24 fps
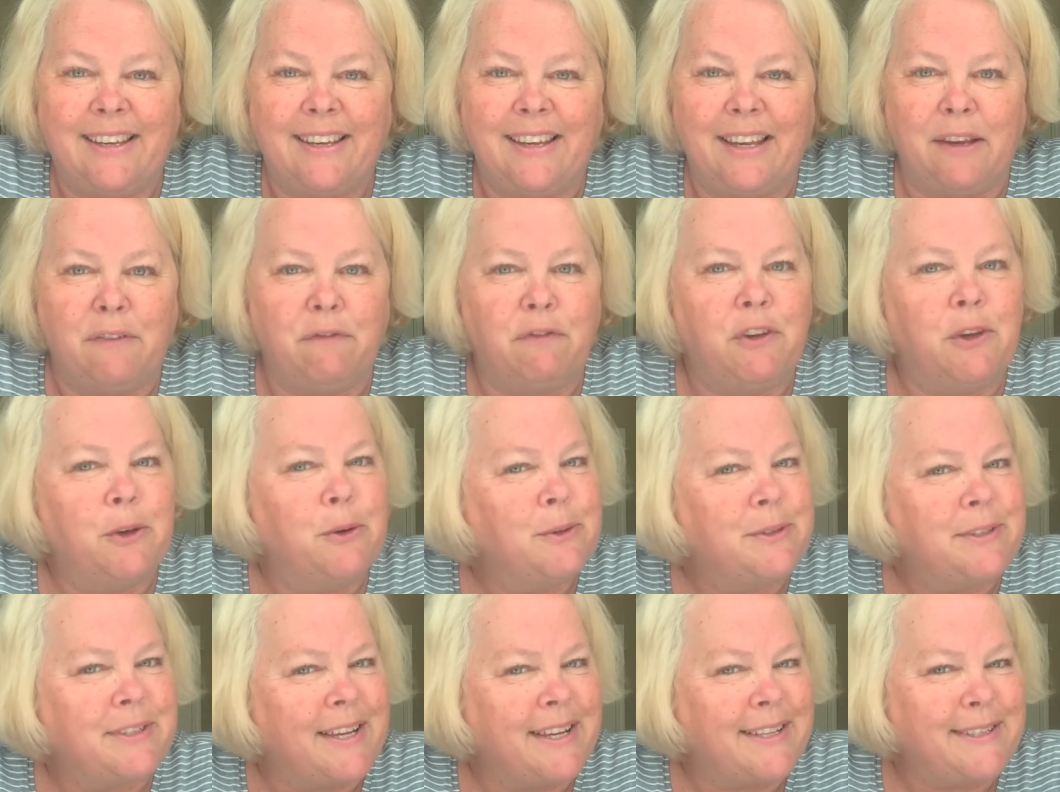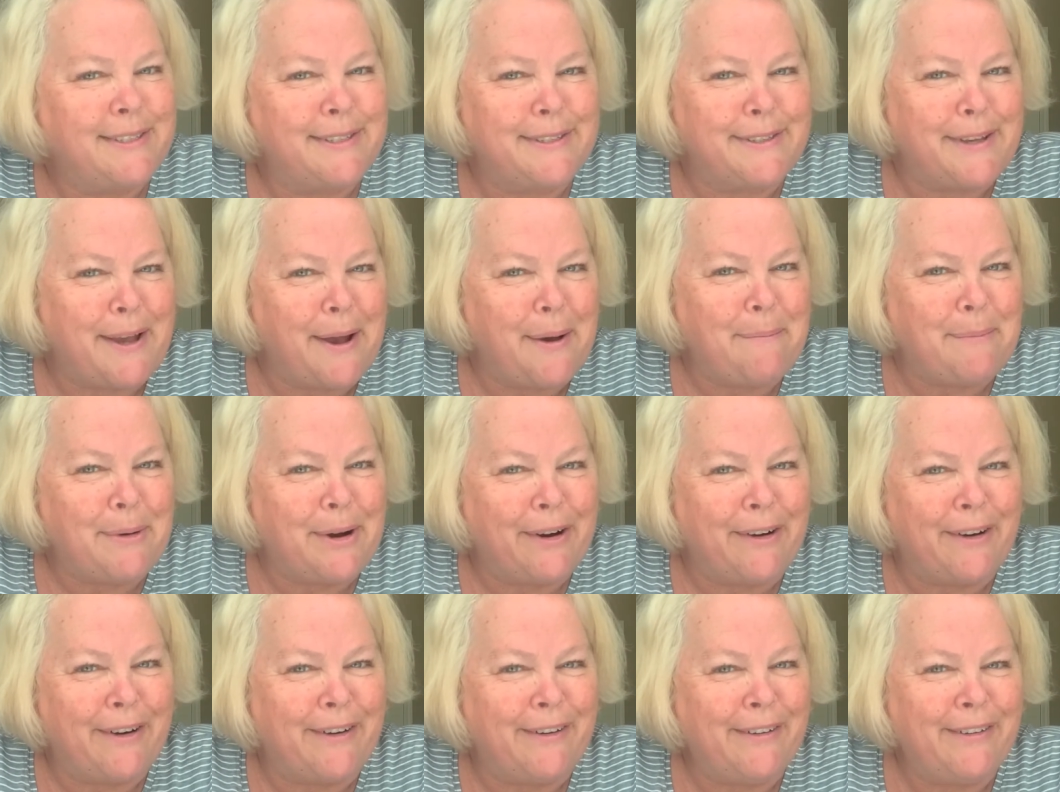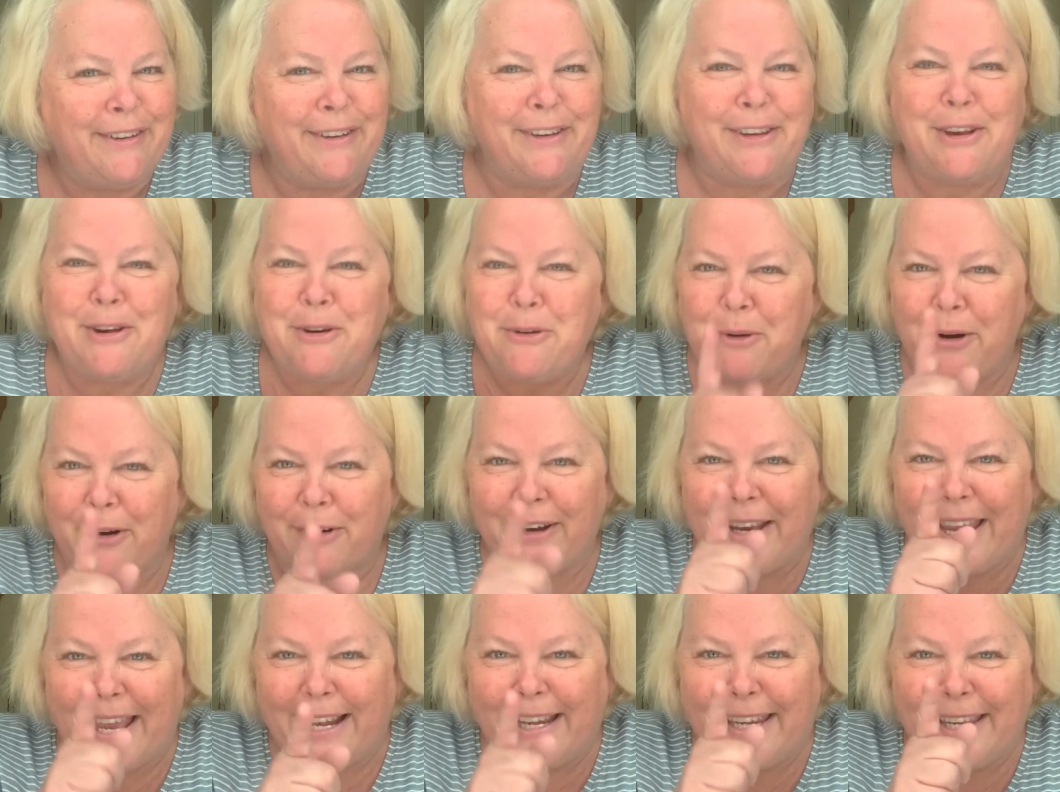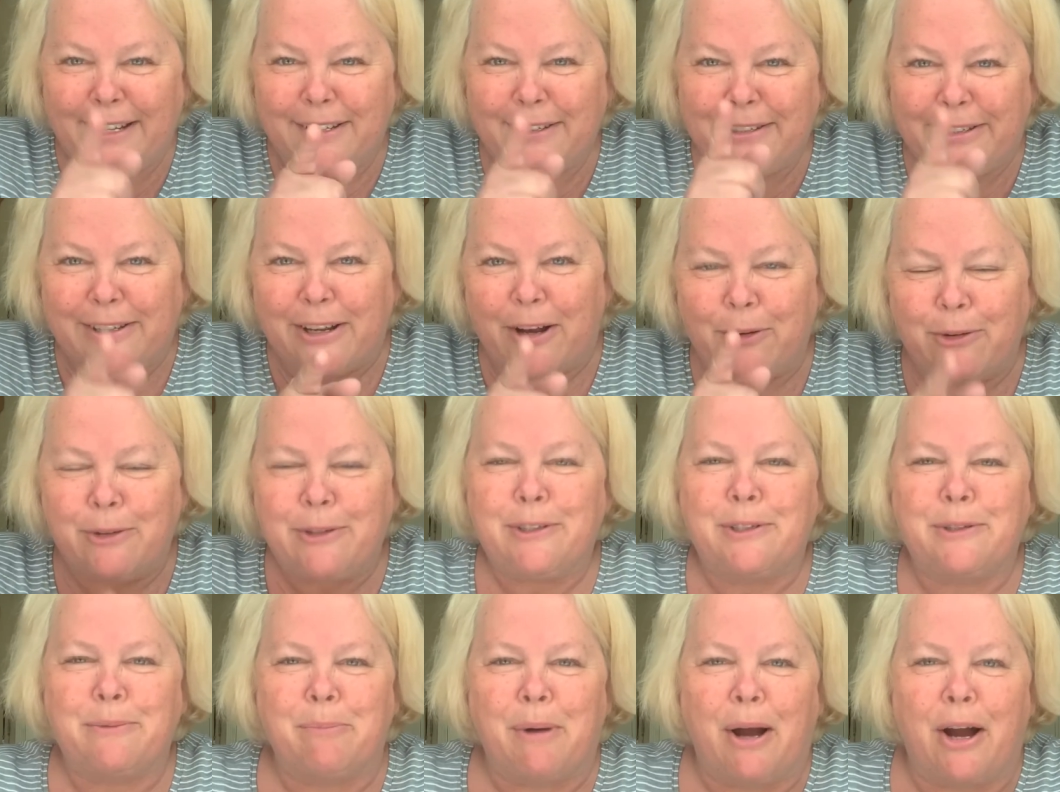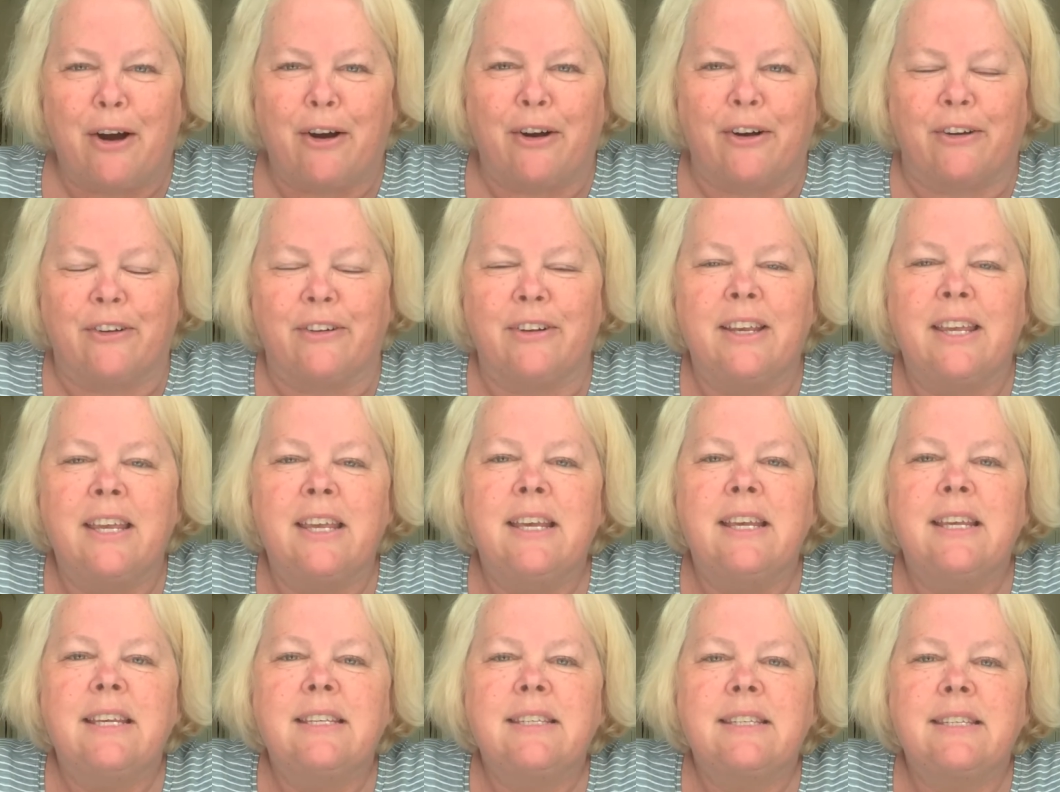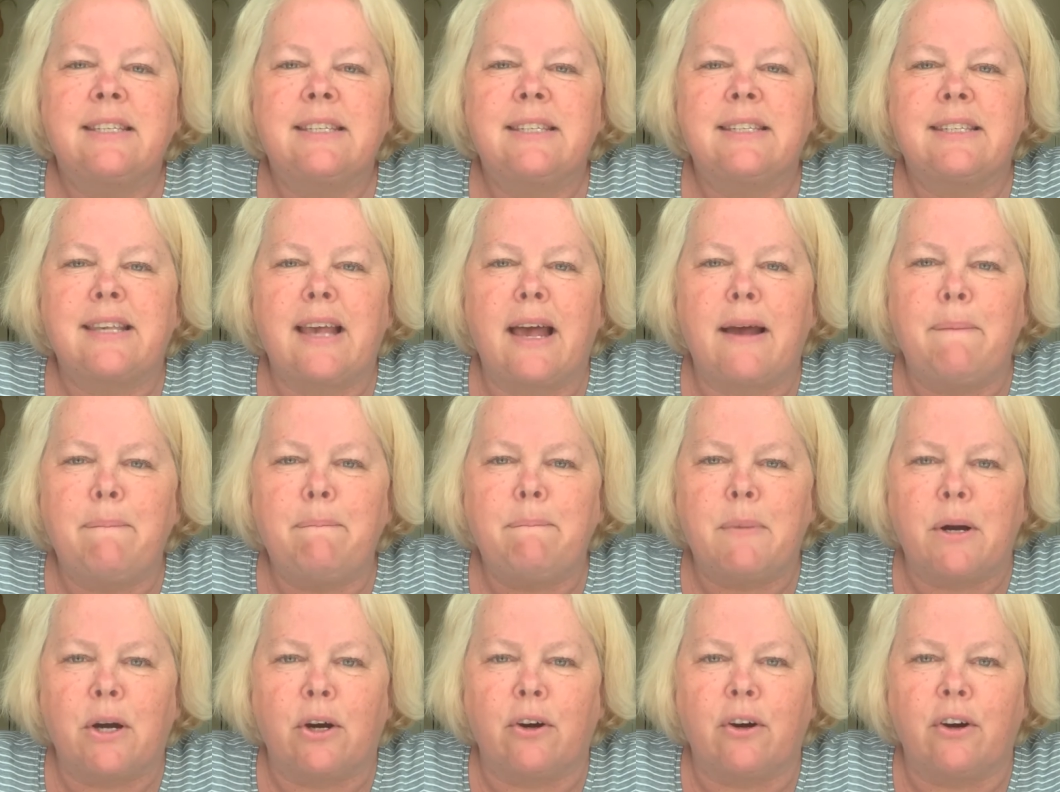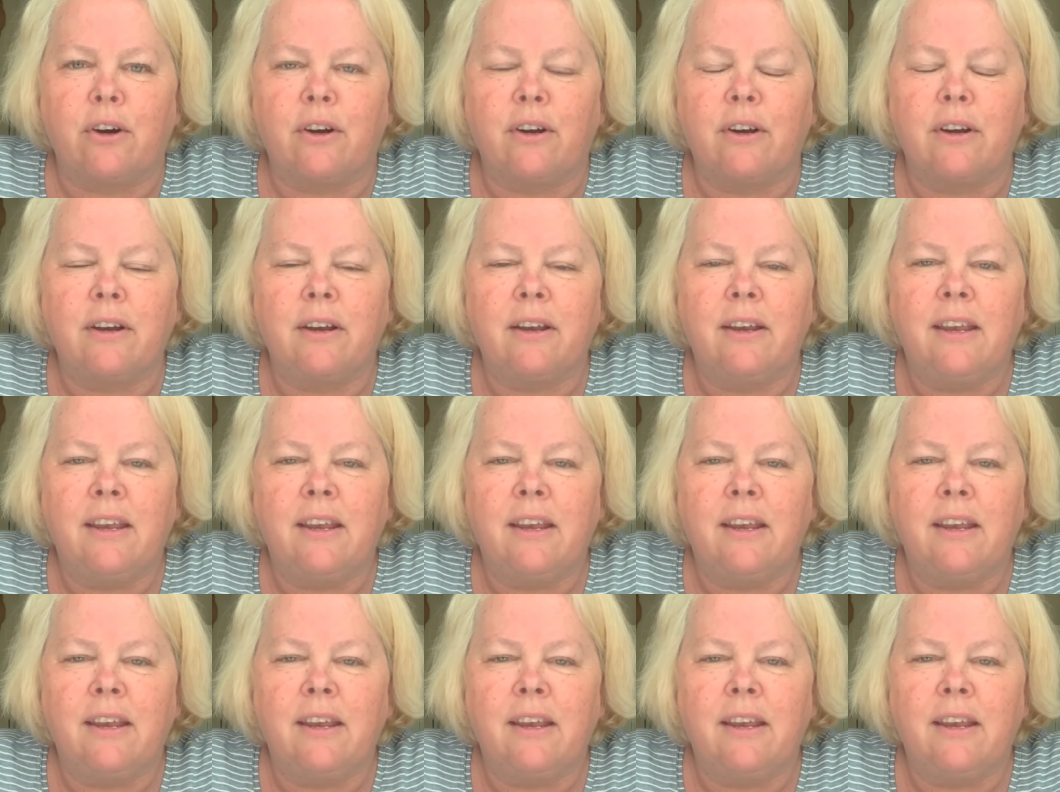If you said summer, you are getting so smart. Summer.